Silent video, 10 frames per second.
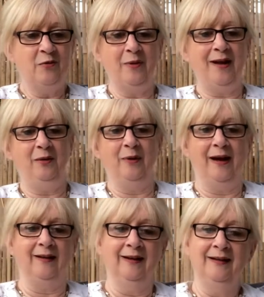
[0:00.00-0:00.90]
well,
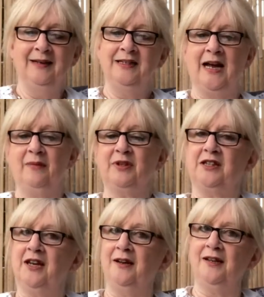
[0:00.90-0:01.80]
well, times are
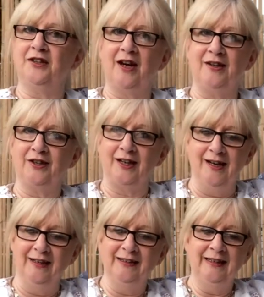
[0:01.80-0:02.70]
certainly changing.
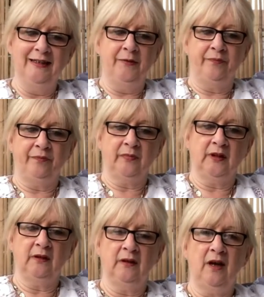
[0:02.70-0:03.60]

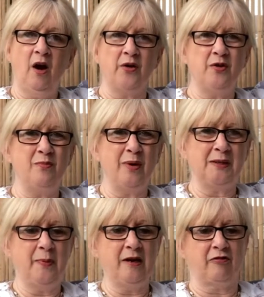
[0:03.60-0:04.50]
Oh, you
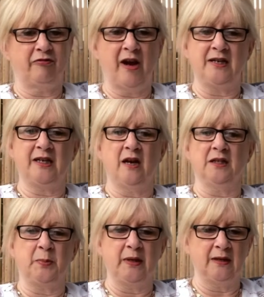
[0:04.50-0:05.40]
must be crazy,
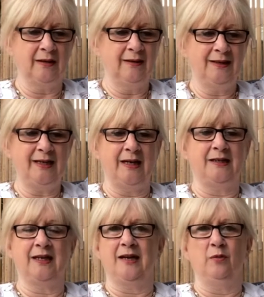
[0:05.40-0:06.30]
husband. Dear,
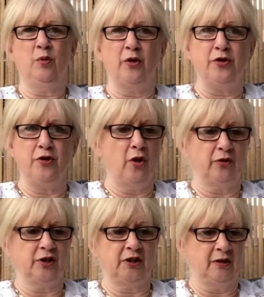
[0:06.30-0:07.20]
dear, what
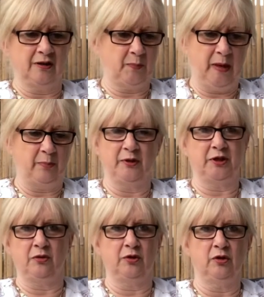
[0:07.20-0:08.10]
nonsense people
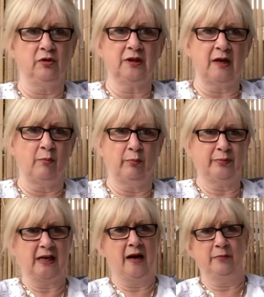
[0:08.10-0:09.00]
do talk
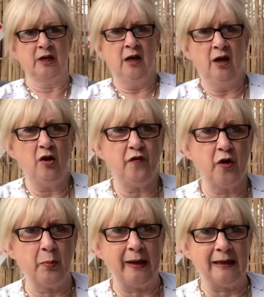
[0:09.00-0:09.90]
sometimes. Who've
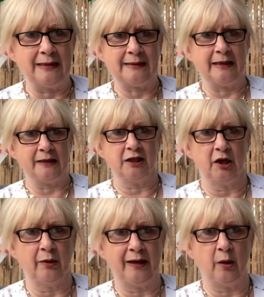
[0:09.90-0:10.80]
you been listening
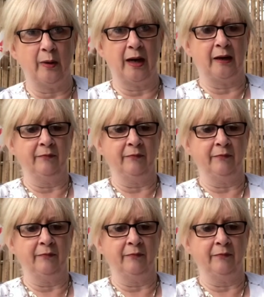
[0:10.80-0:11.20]
to, anyway?